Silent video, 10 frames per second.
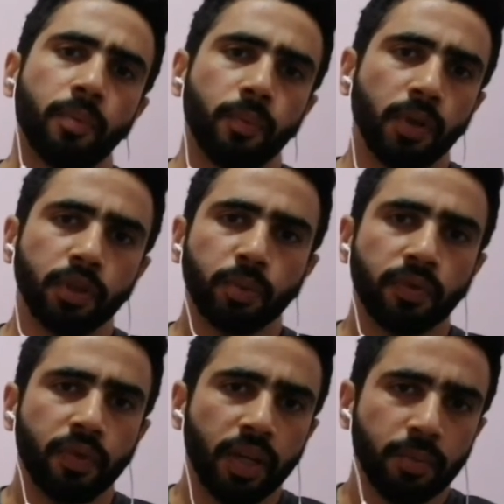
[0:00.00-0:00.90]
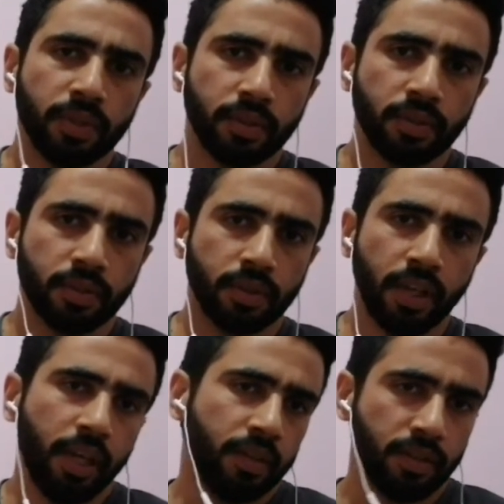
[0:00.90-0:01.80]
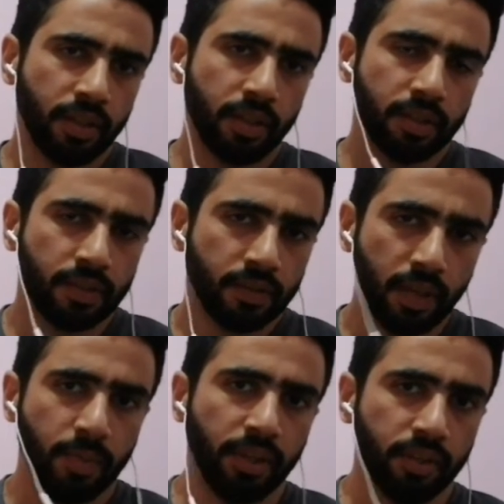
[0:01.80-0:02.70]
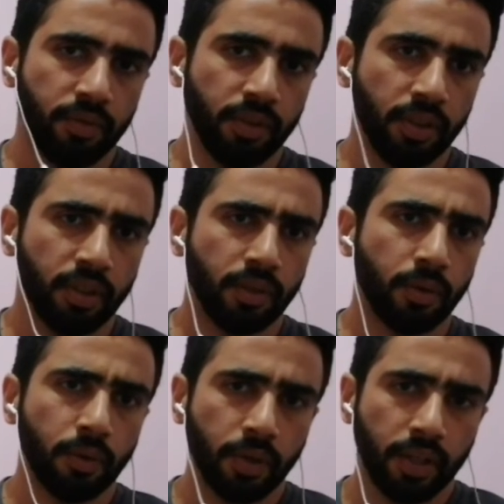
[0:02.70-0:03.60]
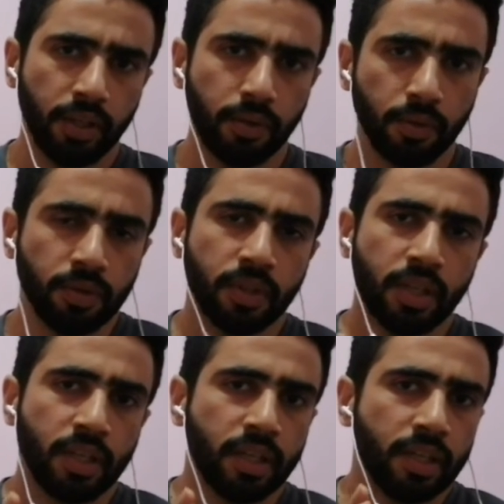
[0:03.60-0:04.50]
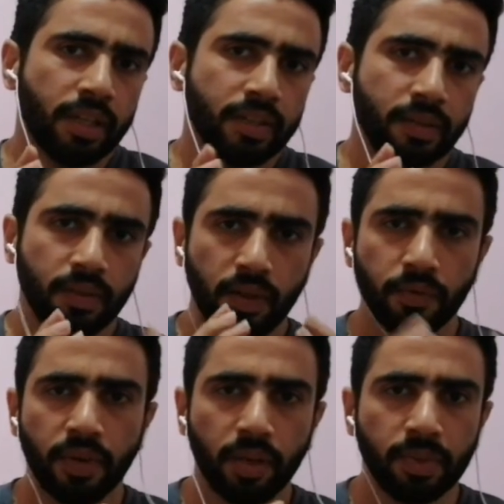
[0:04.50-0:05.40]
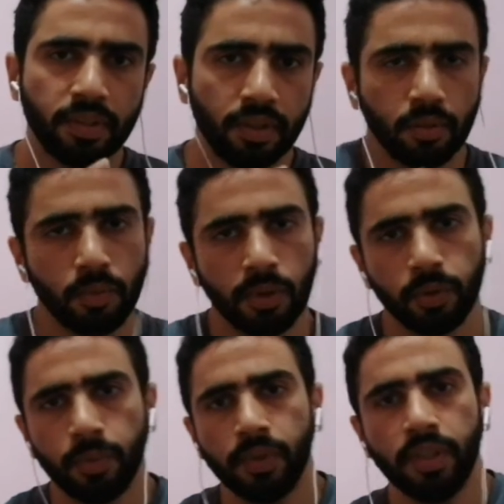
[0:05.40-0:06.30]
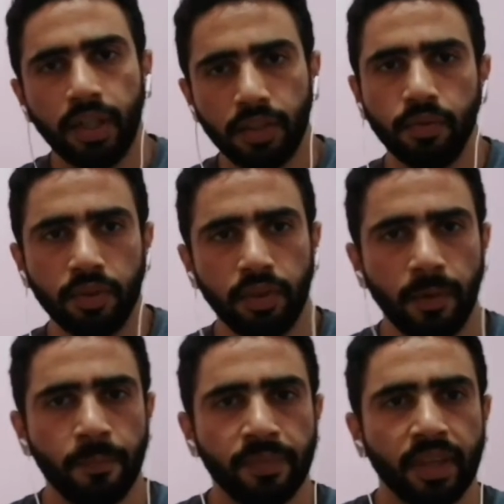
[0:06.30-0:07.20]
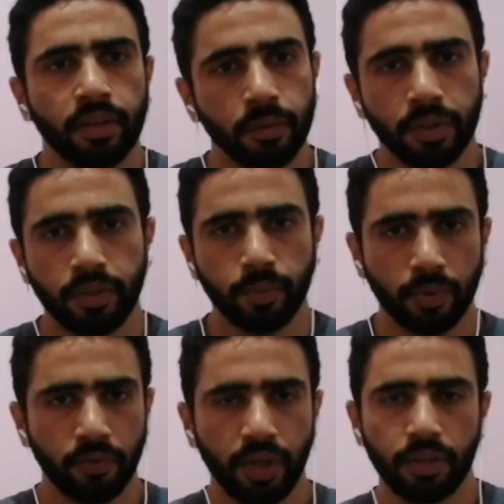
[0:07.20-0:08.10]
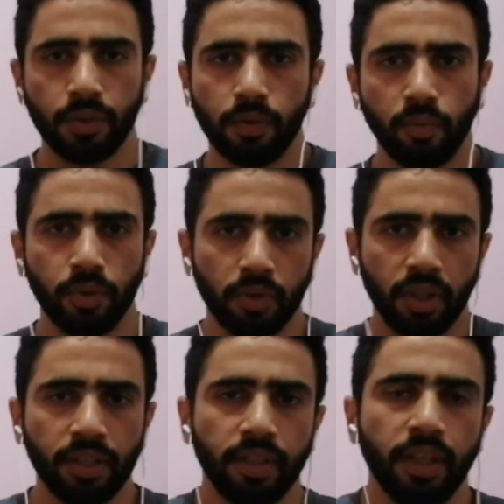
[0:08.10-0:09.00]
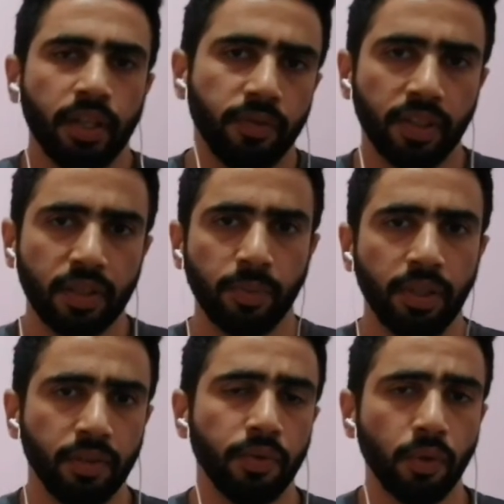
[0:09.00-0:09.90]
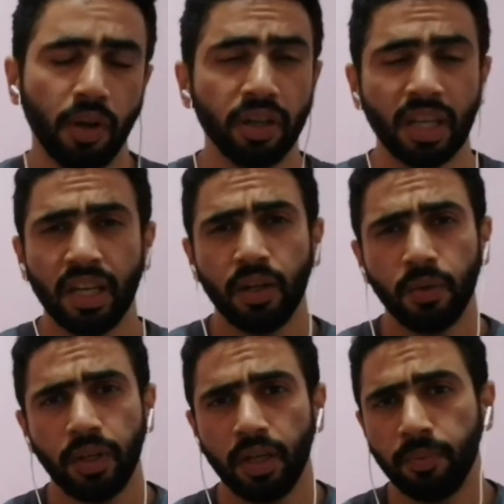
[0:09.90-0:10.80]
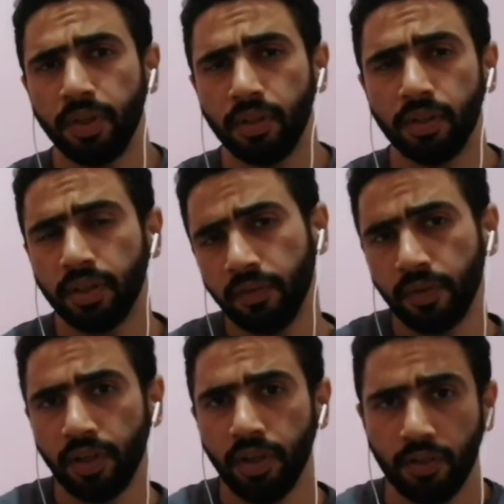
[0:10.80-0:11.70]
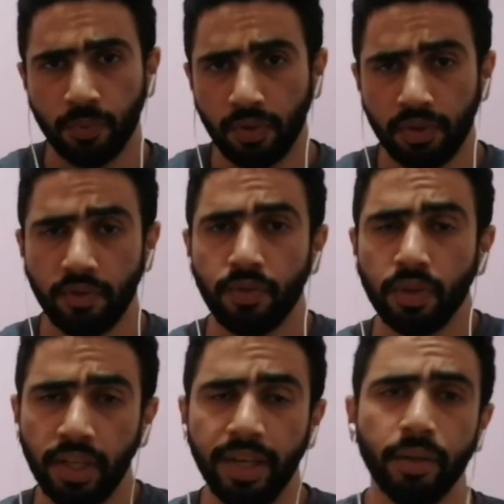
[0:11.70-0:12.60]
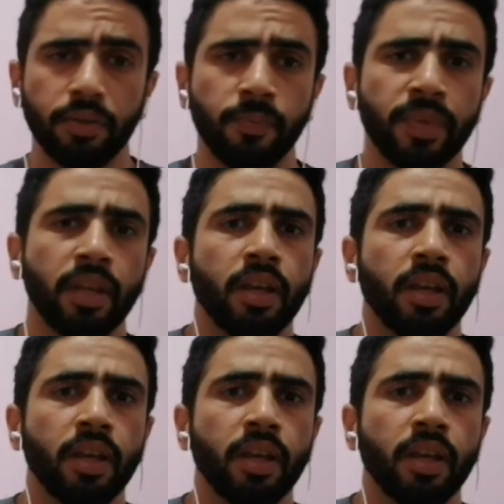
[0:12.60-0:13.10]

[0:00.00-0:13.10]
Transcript: multiple fragments in the same activity, or you can use the same fragments in multiple activities, which provides you modularity and flexibility of UI. You can build very responsive layouts.